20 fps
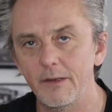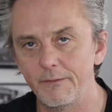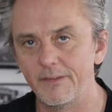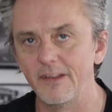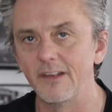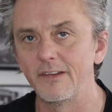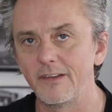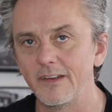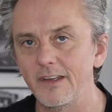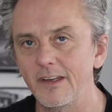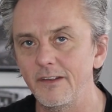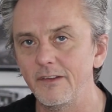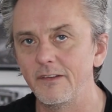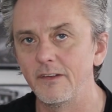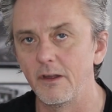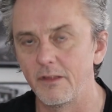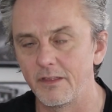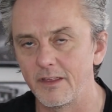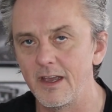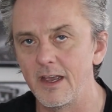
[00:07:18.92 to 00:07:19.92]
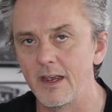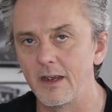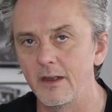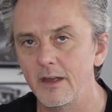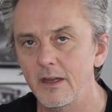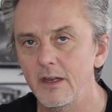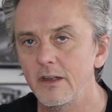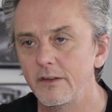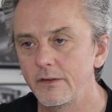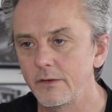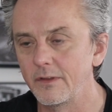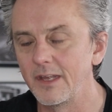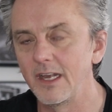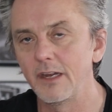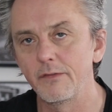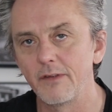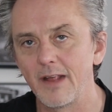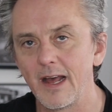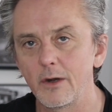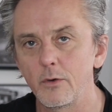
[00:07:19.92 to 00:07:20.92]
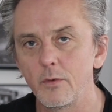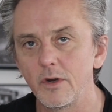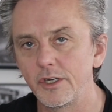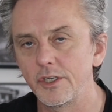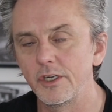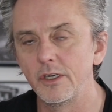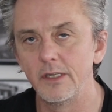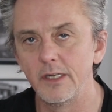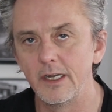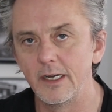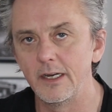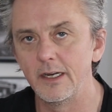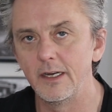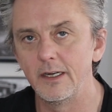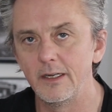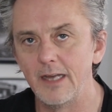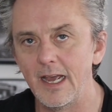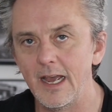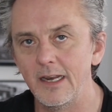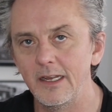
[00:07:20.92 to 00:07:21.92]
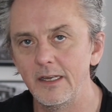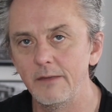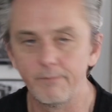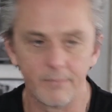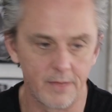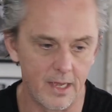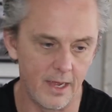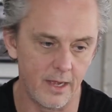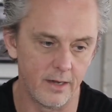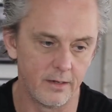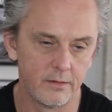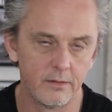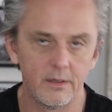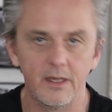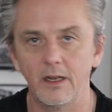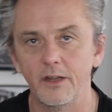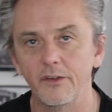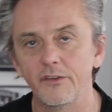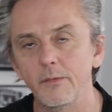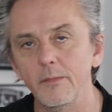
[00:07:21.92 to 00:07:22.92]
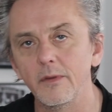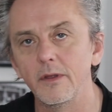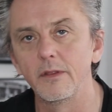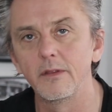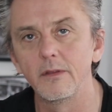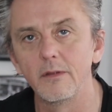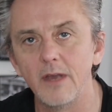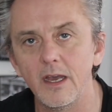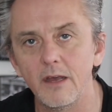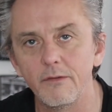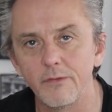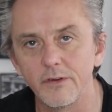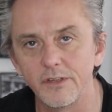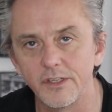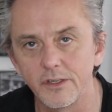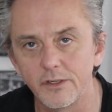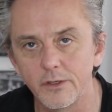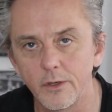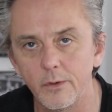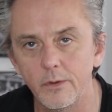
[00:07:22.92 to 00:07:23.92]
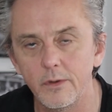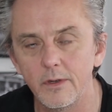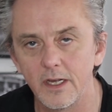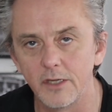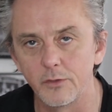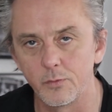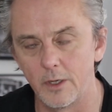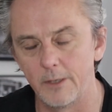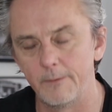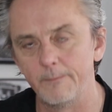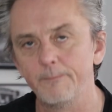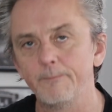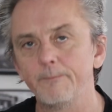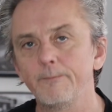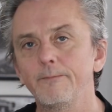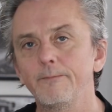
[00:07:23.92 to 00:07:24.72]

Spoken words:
this is a thing. So thanks for that question, Andy and Elizabeth and Francisco as well.